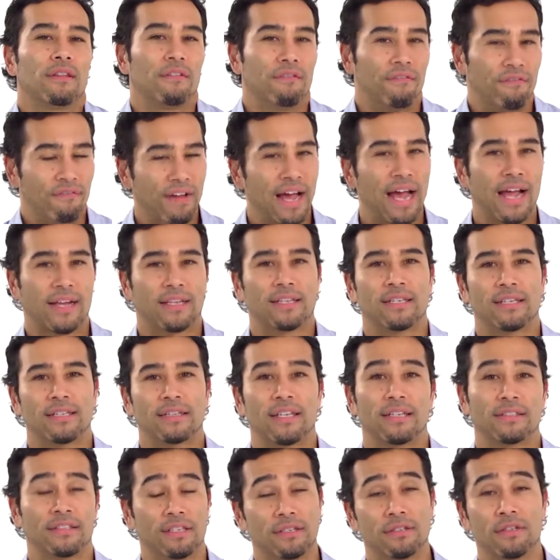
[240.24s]
the fat kid
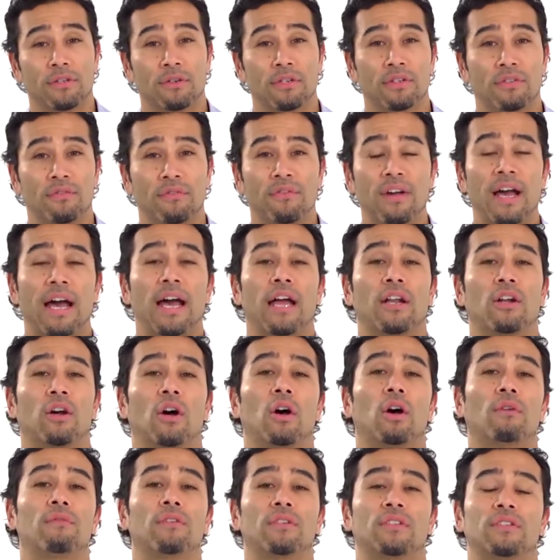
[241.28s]
that didn't know his fat
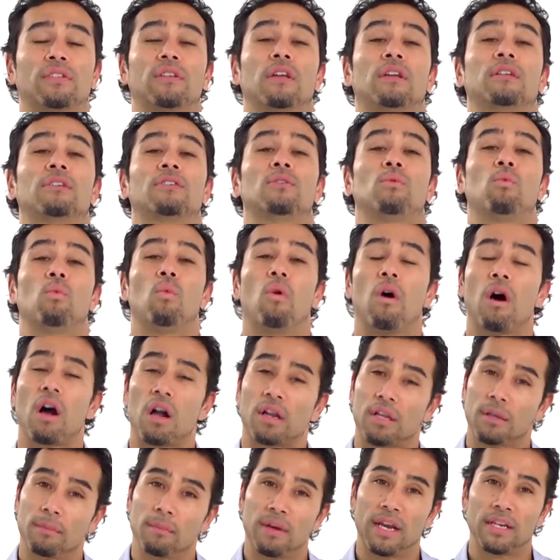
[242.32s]
all of a sudden to
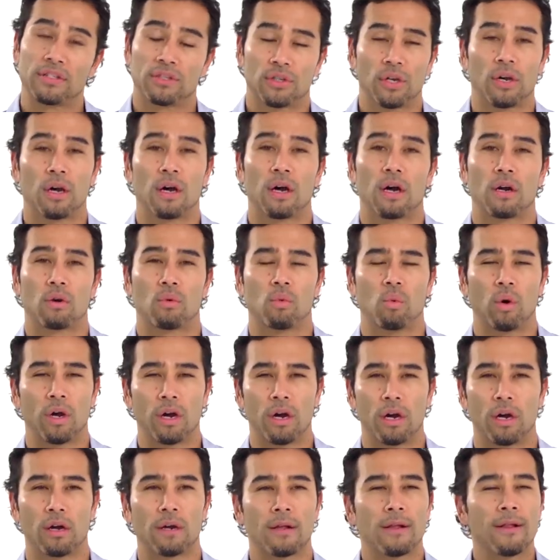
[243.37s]
walking my talk,
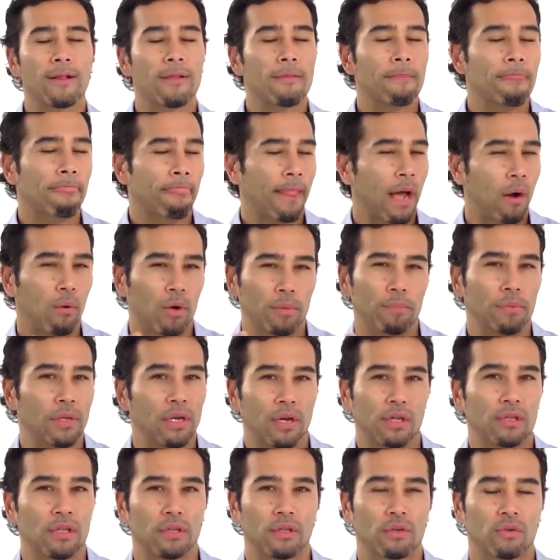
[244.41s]
where I would be
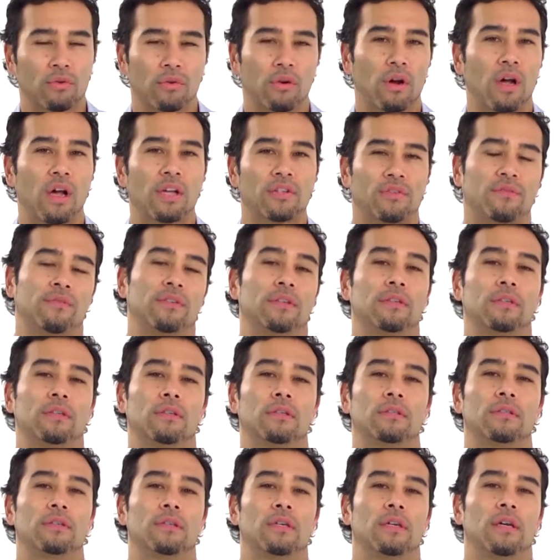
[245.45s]
on the lacrosse
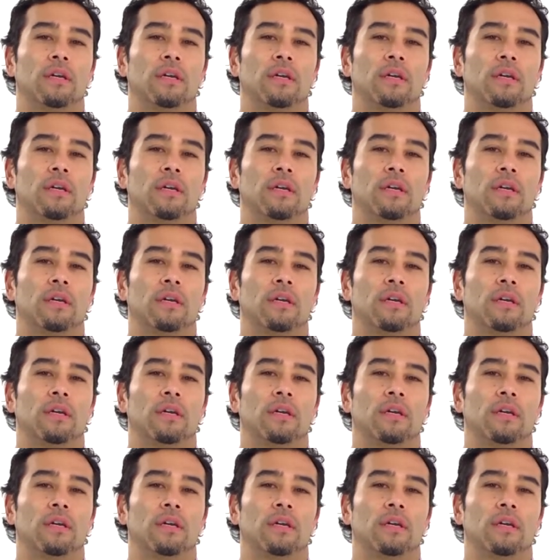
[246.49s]
field